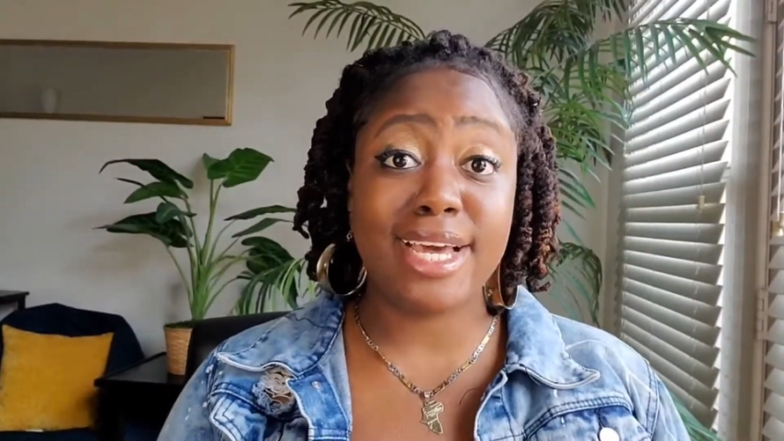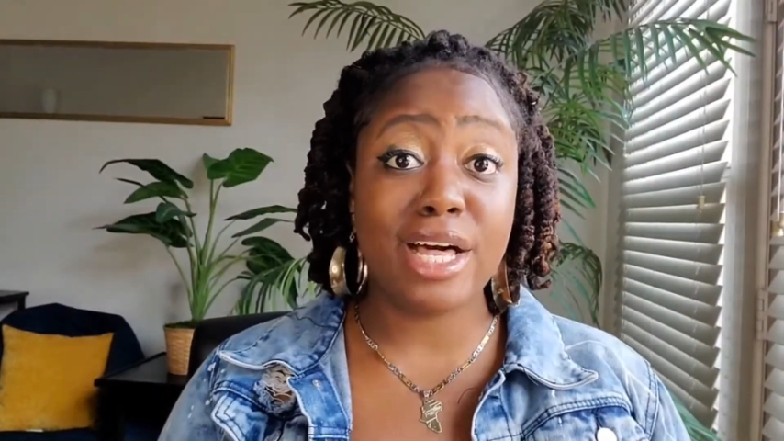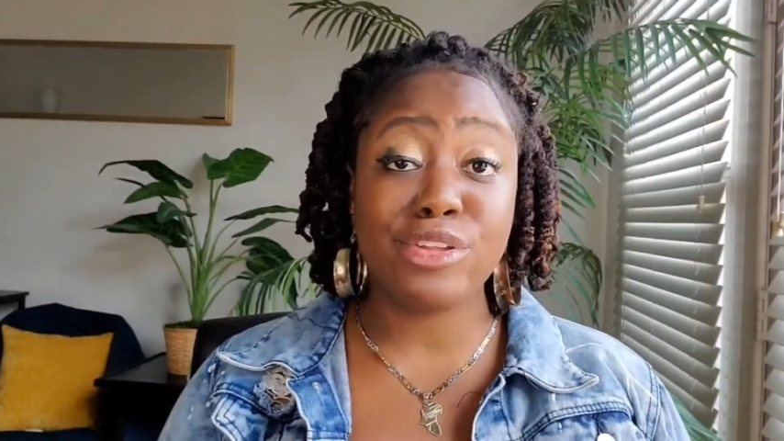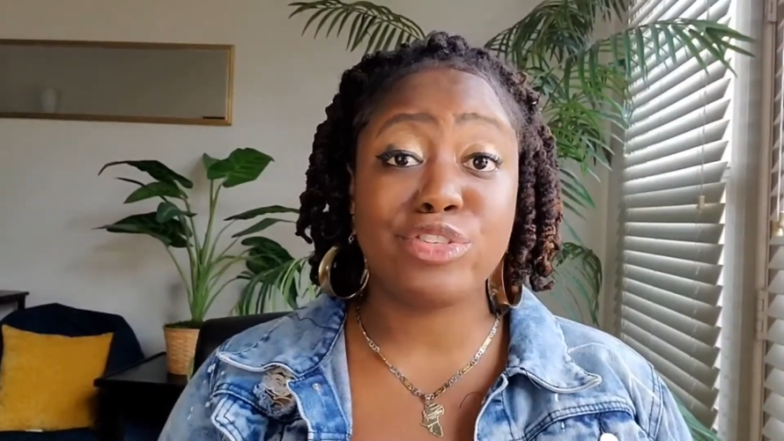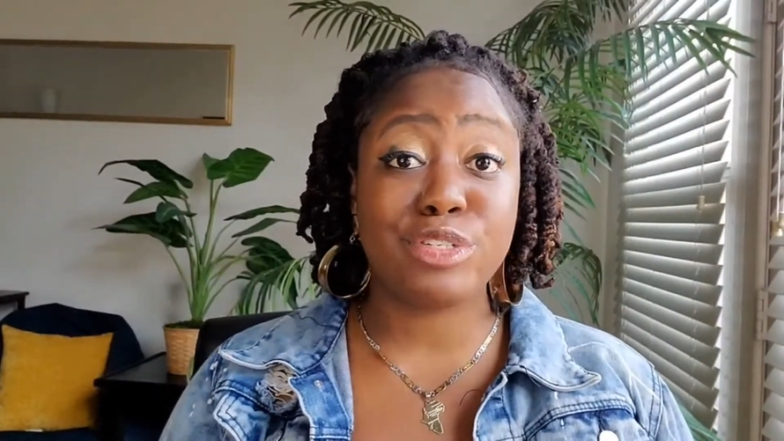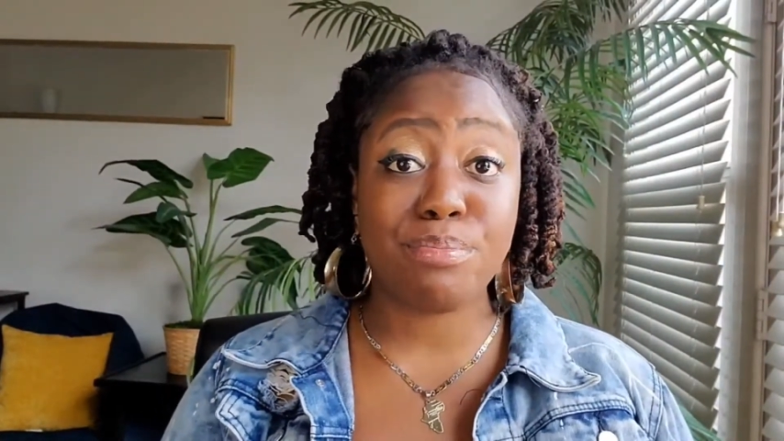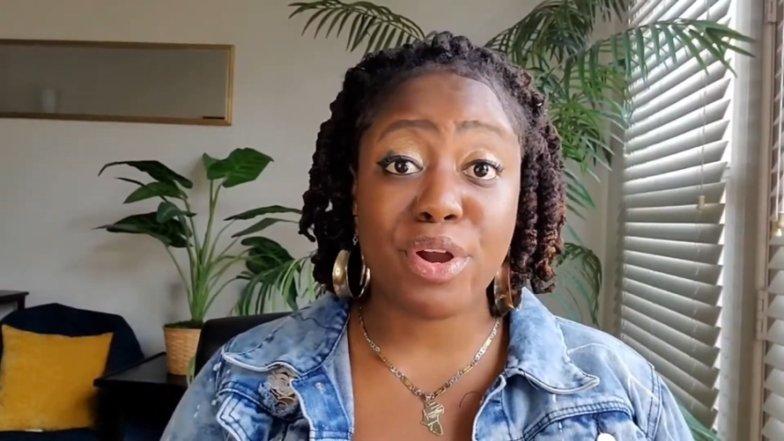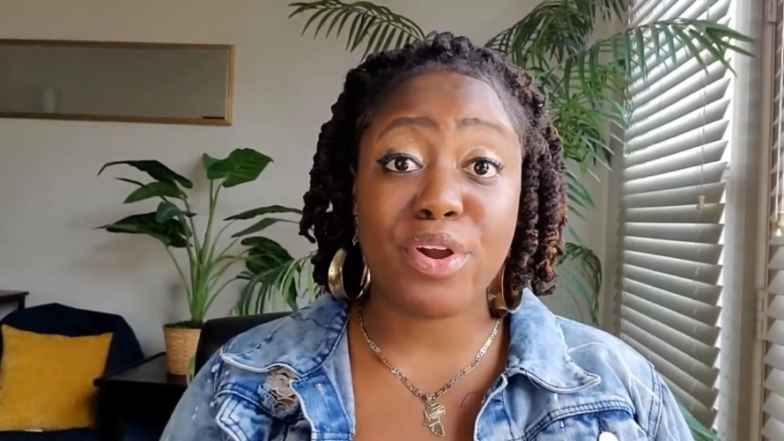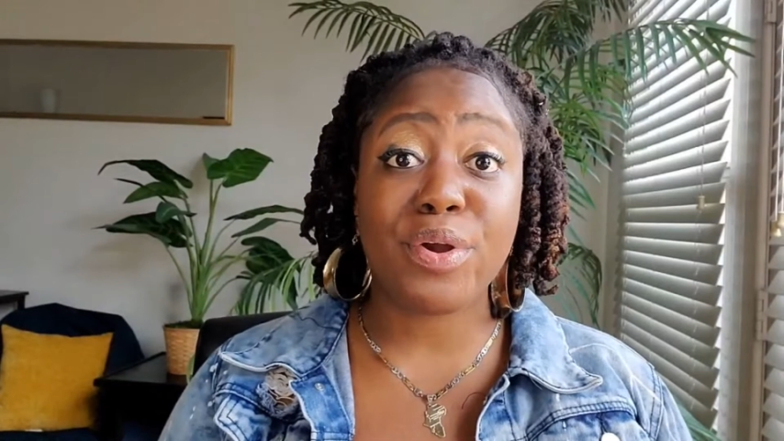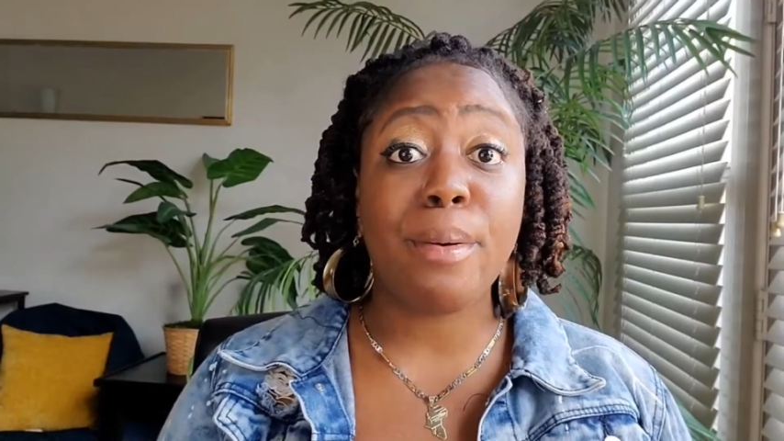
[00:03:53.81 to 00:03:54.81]
dollars
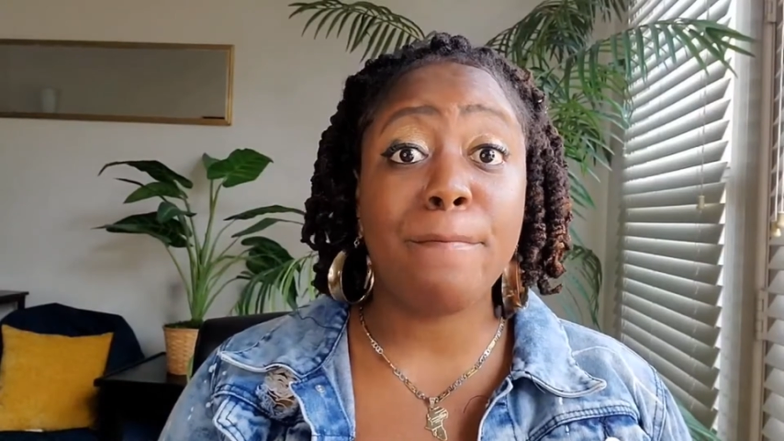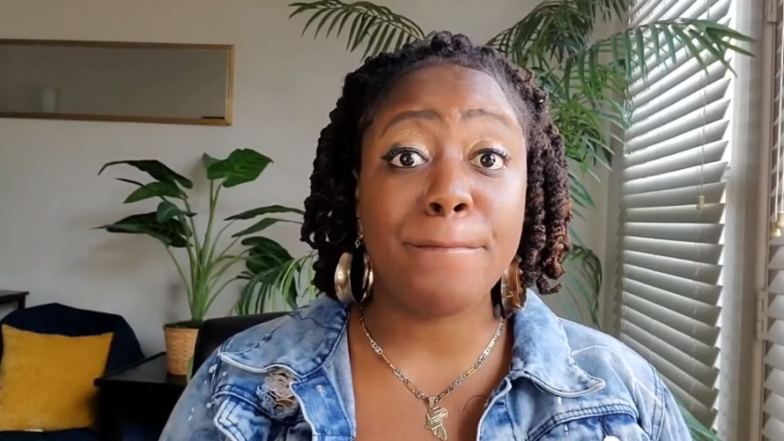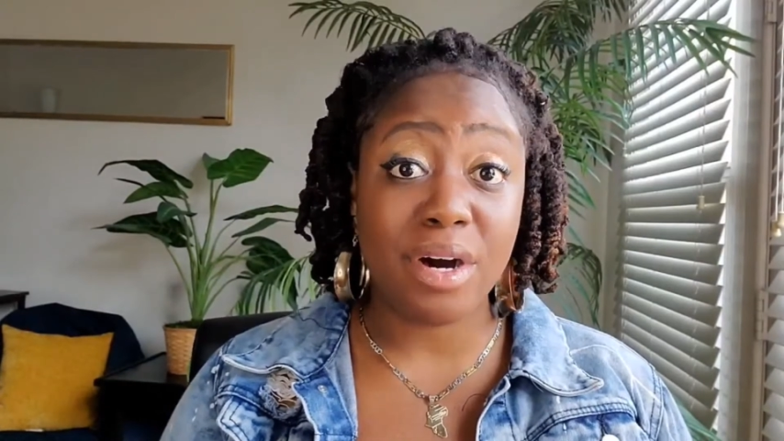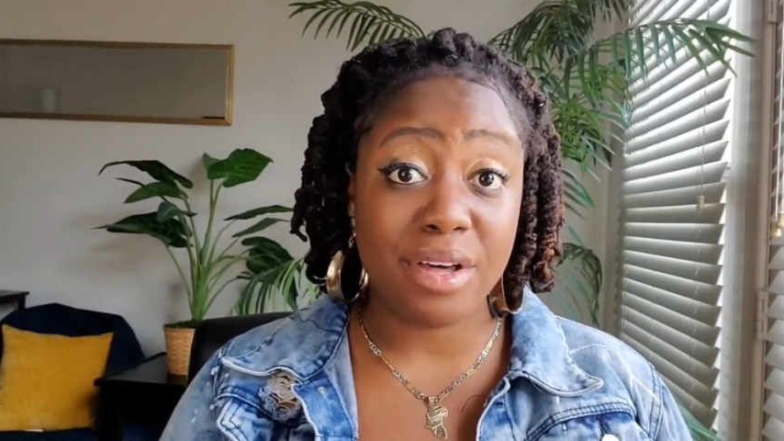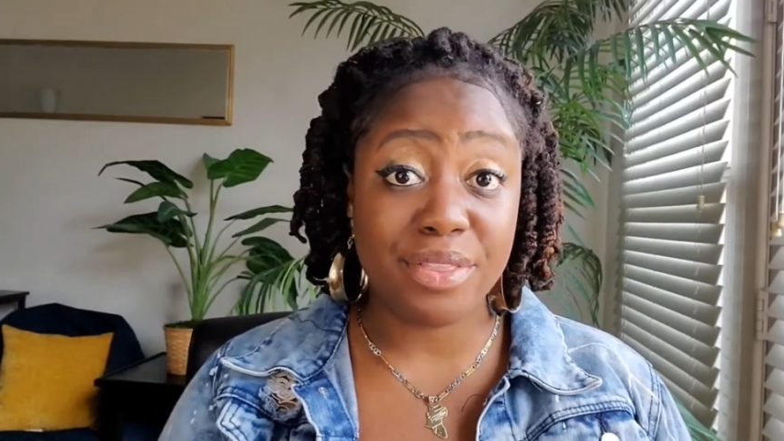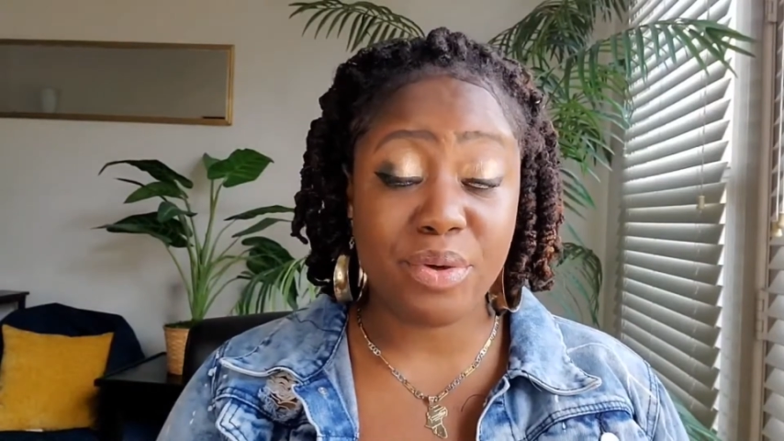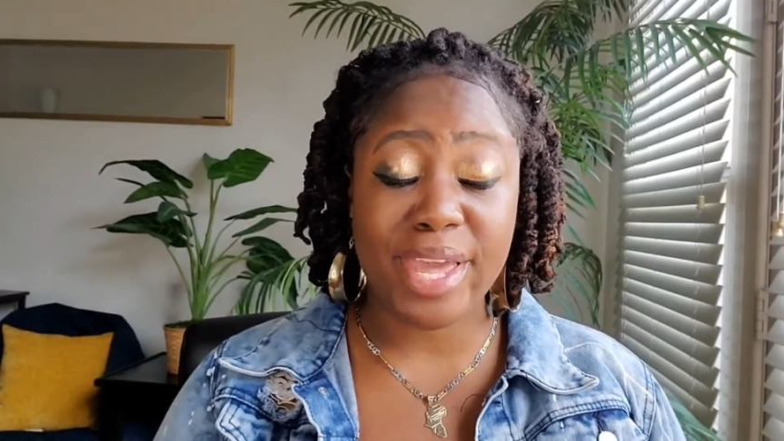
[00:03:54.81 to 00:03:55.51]
per month,